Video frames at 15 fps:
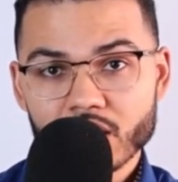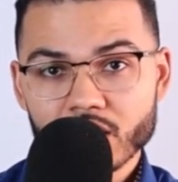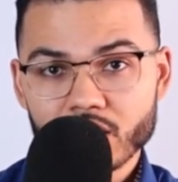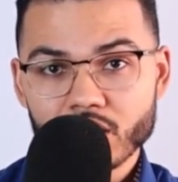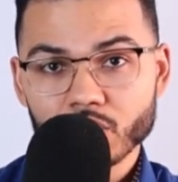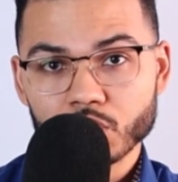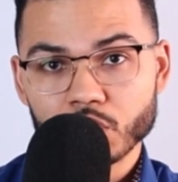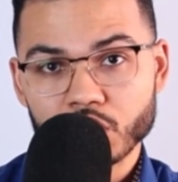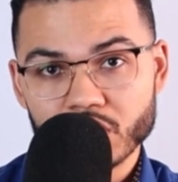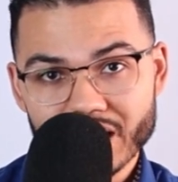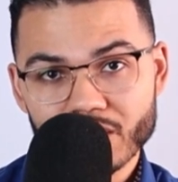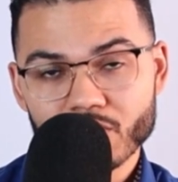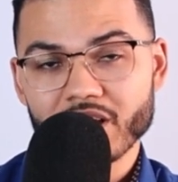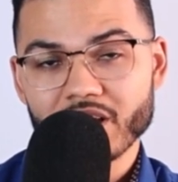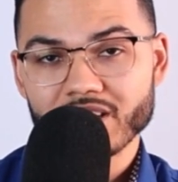you know,
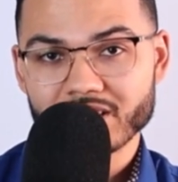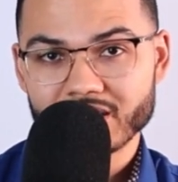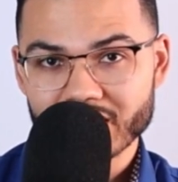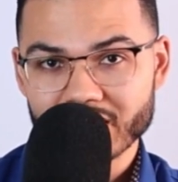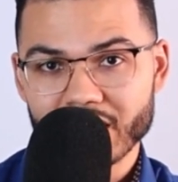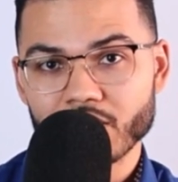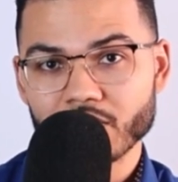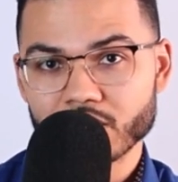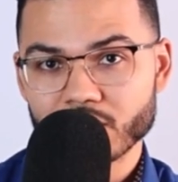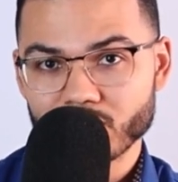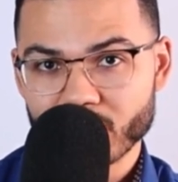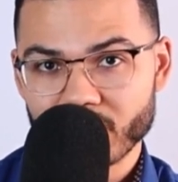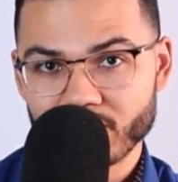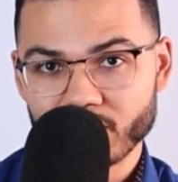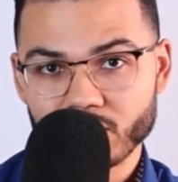generate sales and
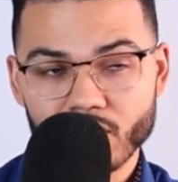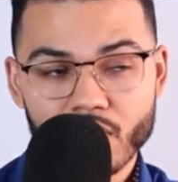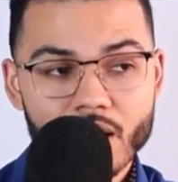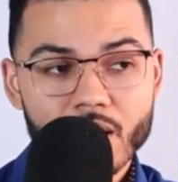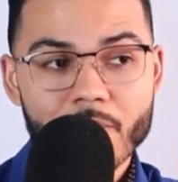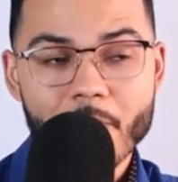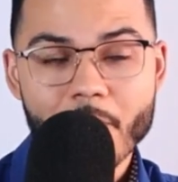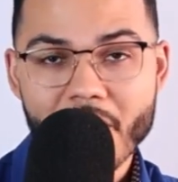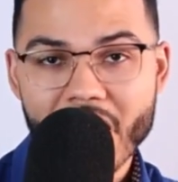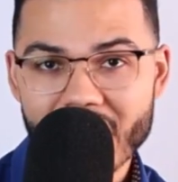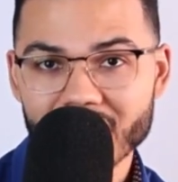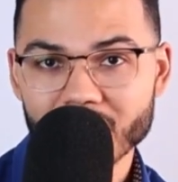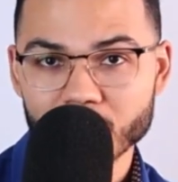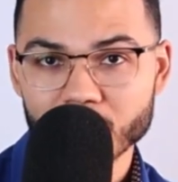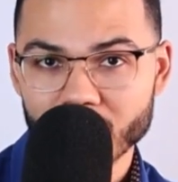revenue,
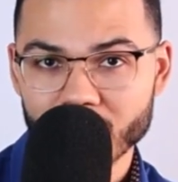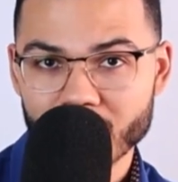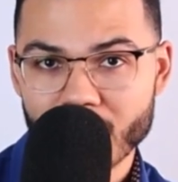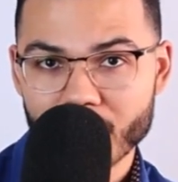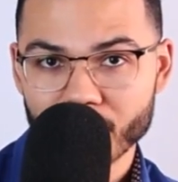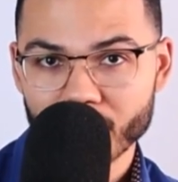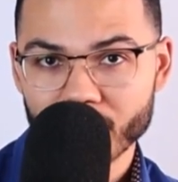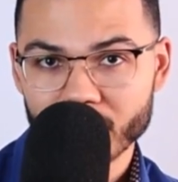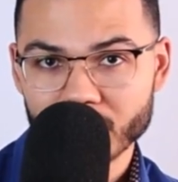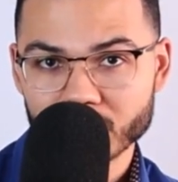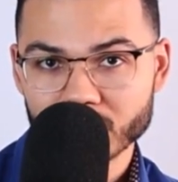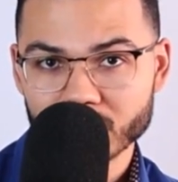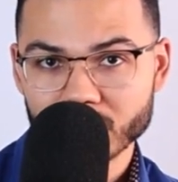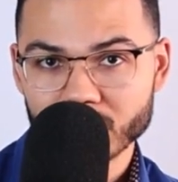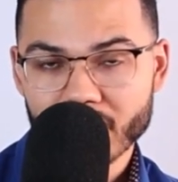manage an
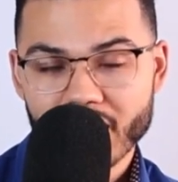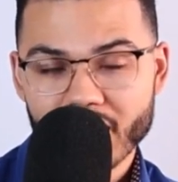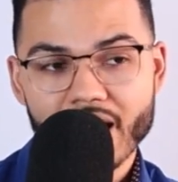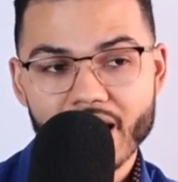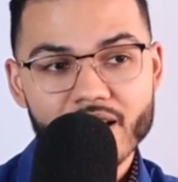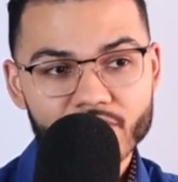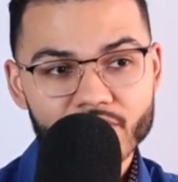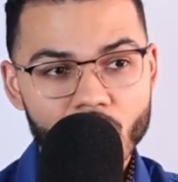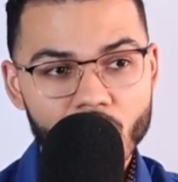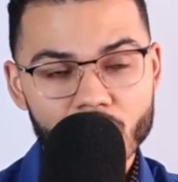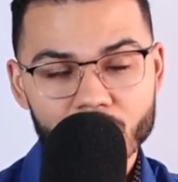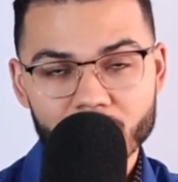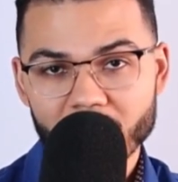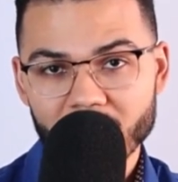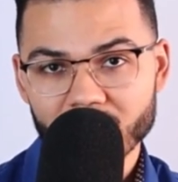operation, have
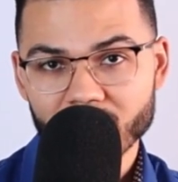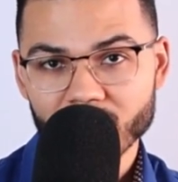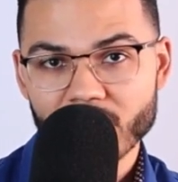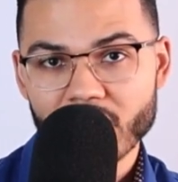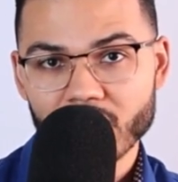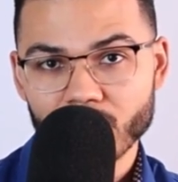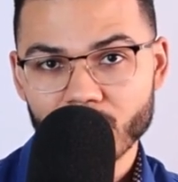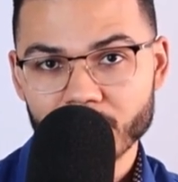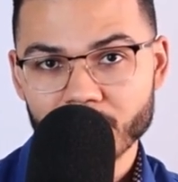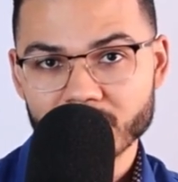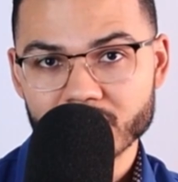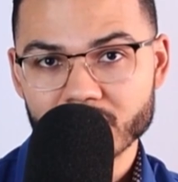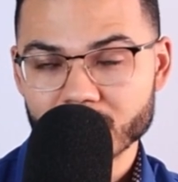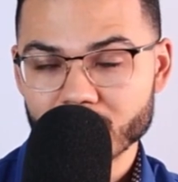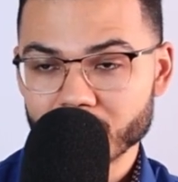automated follow-up
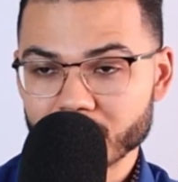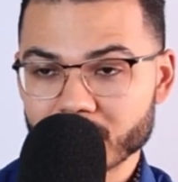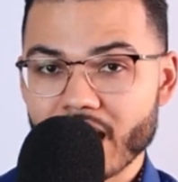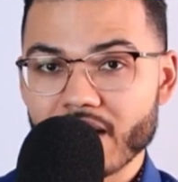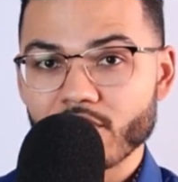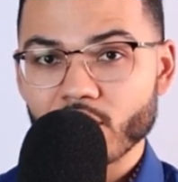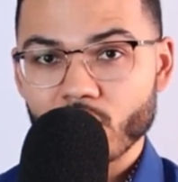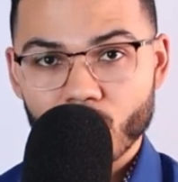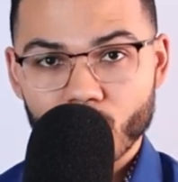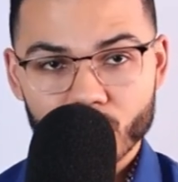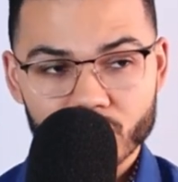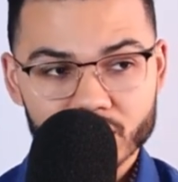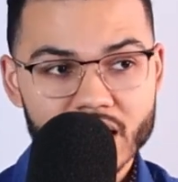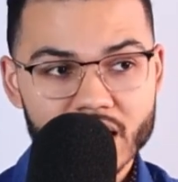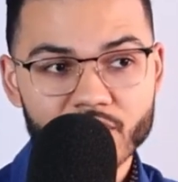systems, have a
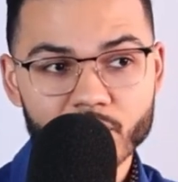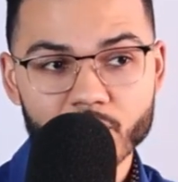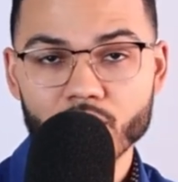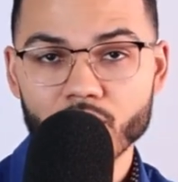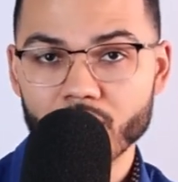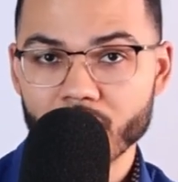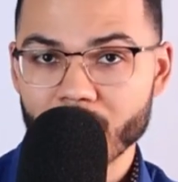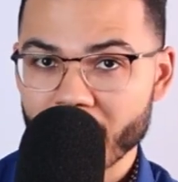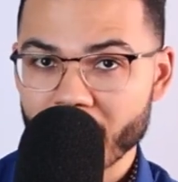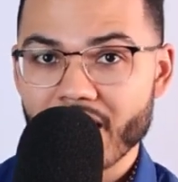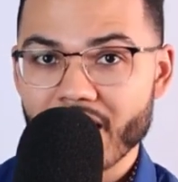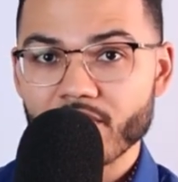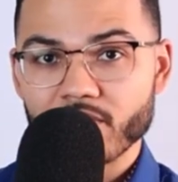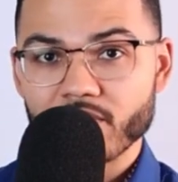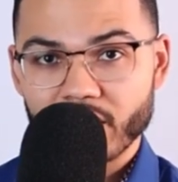course, have a program,
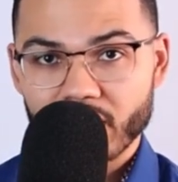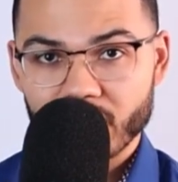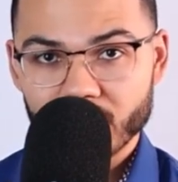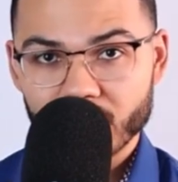have an event,